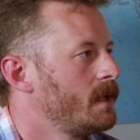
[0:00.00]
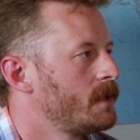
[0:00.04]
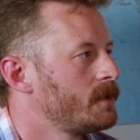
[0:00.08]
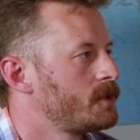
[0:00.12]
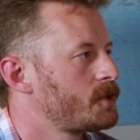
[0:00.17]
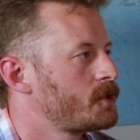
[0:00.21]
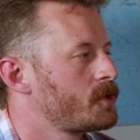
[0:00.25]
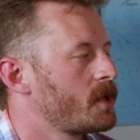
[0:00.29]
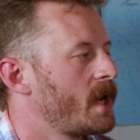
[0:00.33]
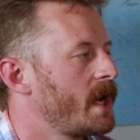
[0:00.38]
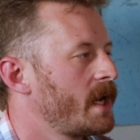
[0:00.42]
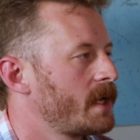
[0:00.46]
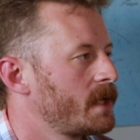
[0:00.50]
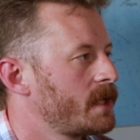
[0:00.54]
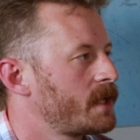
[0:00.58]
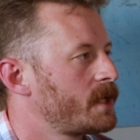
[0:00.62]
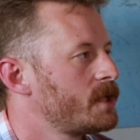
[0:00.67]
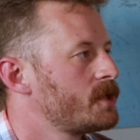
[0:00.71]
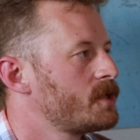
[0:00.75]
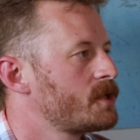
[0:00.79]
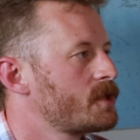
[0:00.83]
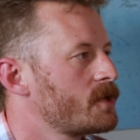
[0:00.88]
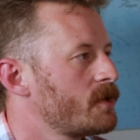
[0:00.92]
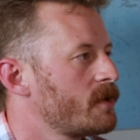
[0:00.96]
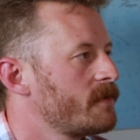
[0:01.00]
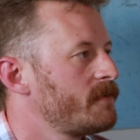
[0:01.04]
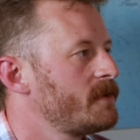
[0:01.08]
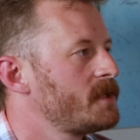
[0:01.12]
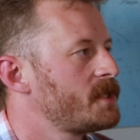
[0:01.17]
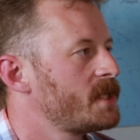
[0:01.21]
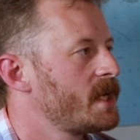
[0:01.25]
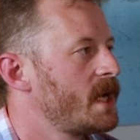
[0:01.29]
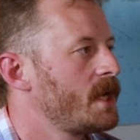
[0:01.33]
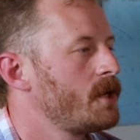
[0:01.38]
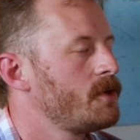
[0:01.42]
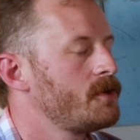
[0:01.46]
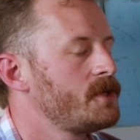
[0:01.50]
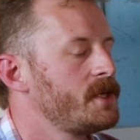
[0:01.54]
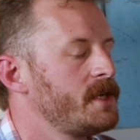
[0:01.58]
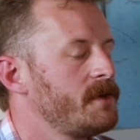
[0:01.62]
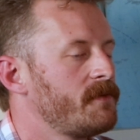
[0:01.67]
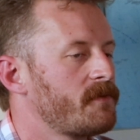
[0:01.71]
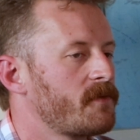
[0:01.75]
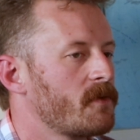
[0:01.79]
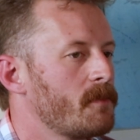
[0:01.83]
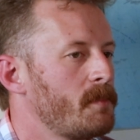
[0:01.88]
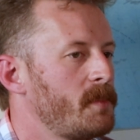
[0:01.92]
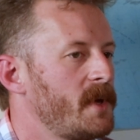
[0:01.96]
It's trying to conserve its energy
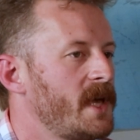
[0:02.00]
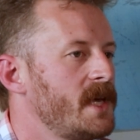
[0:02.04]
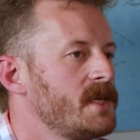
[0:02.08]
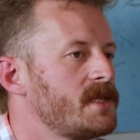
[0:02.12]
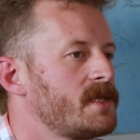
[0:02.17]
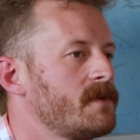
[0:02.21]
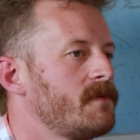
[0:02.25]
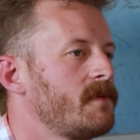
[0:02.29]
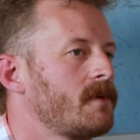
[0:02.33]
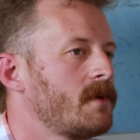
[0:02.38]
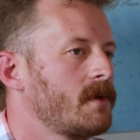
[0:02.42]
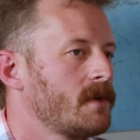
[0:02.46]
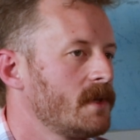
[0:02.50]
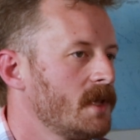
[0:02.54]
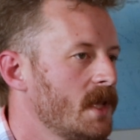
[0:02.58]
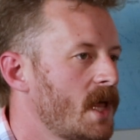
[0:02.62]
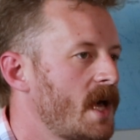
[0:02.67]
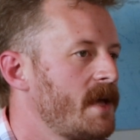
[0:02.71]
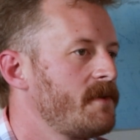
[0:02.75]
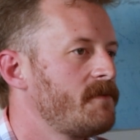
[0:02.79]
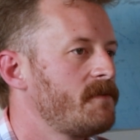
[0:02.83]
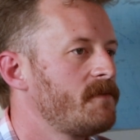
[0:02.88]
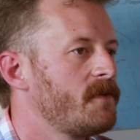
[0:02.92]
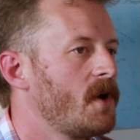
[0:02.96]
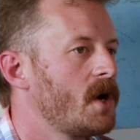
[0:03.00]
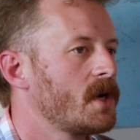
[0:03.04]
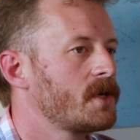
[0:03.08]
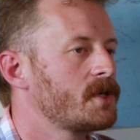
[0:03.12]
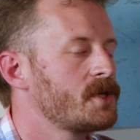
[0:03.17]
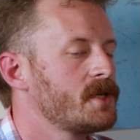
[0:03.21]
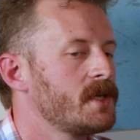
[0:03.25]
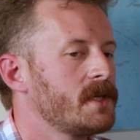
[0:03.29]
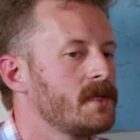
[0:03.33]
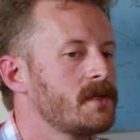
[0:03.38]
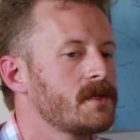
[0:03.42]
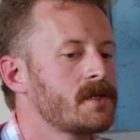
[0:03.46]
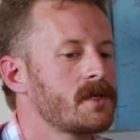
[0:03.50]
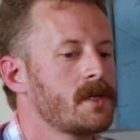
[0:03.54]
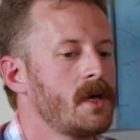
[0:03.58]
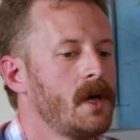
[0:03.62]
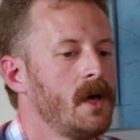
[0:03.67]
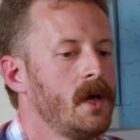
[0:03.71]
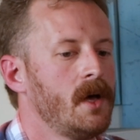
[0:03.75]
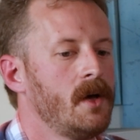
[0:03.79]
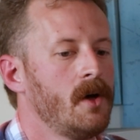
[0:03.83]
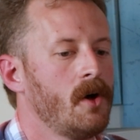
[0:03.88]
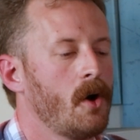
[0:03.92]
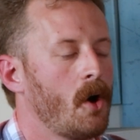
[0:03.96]
for basic life functions.
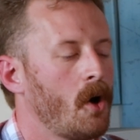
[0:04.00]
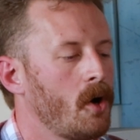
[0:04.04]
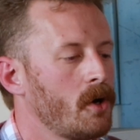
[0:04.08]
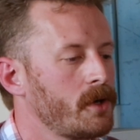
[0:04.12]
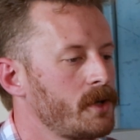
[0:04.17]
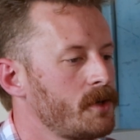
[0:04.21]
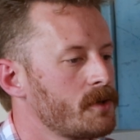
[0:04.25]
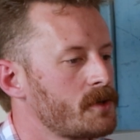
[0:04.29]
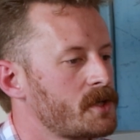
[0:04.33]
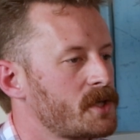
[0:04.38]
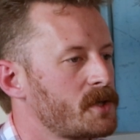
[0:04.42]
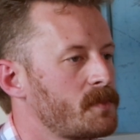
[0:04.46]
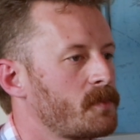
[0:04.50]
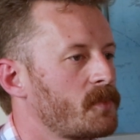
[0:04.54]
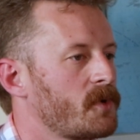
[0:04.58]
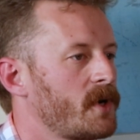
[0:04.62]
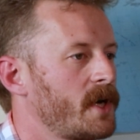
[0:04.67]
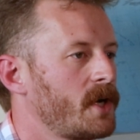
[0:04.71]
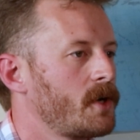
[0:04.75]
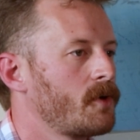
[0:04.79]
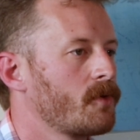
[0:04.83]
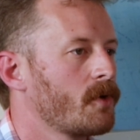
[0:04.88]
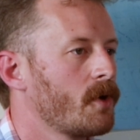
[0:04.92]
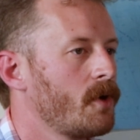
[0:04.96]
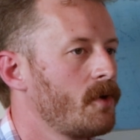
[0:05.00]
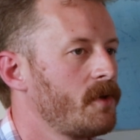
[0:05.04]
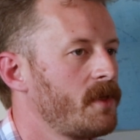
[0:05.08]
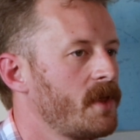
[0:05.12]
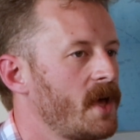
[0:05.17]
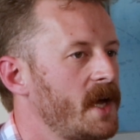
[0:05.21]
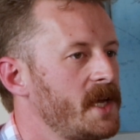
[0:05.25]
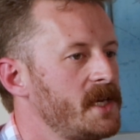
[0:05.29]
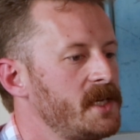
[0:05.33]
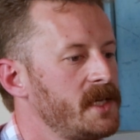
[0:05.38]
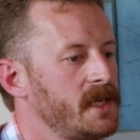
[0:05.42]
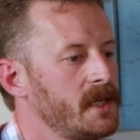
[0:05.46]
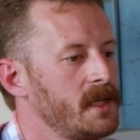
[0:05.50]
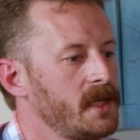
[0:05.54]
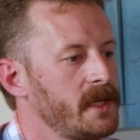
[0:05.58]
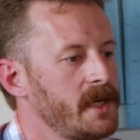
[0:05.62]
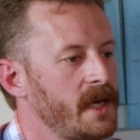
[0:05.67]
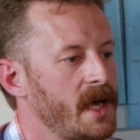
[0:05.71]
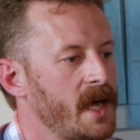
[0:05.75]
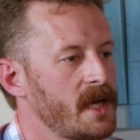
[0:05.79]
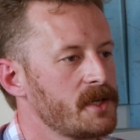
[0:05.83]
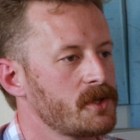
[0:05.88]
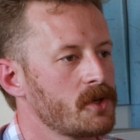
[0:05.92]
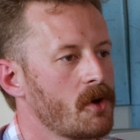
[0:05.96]
All your spring growth
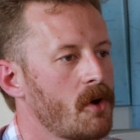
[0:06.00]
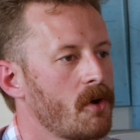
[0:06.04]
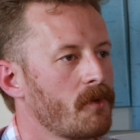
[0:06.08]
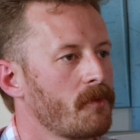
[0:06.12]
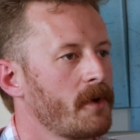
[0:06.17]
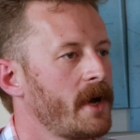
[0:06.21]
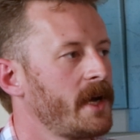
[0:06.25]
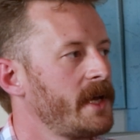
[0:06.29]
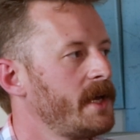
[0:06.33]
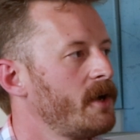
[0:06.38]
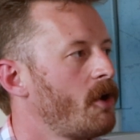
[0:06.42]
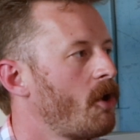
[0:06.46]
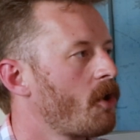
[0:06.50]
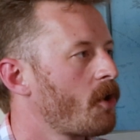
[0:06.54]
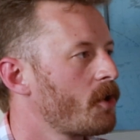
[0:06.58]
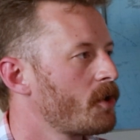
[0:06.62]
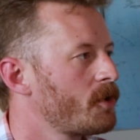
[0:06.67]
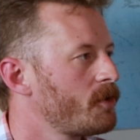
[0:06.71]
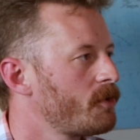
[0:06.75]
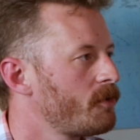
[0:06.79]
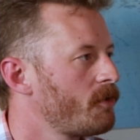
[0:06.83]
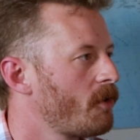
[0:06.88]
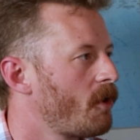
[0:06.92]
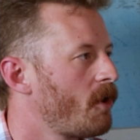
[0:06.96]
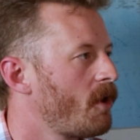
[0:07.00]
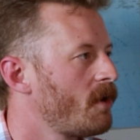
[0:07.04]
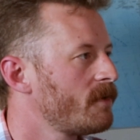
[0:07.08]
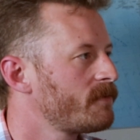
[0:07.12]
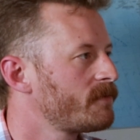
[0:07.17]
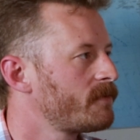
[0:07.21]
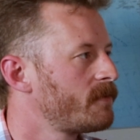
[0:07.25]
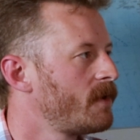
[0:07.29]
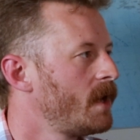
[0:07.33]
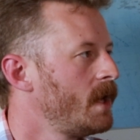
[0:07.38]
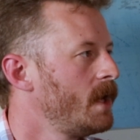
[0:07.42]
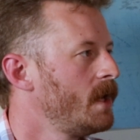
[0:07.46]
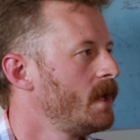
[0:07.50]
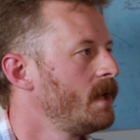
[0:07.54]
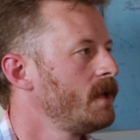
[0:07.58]
ideally has already hardened off.